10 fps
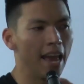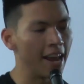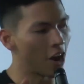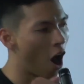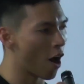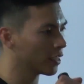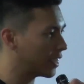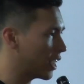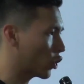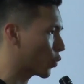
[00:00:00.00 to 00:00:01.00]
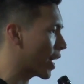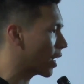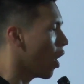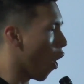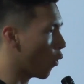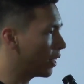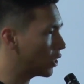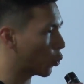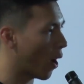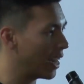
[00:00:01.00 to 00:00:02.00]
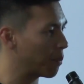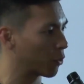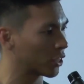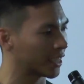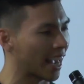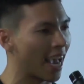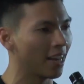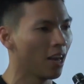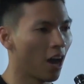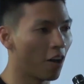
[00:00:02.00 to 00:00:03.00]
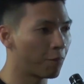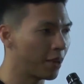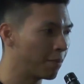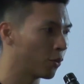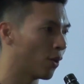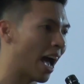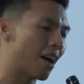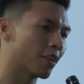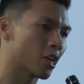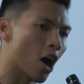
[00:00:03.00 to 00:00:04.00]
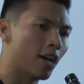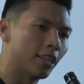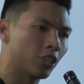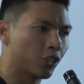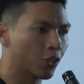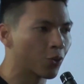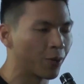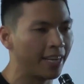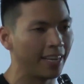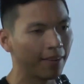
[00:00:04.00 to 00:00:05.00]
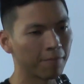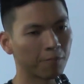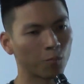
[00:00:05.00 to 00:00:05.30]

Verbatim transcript: In our district, only 20% of people have a college degree.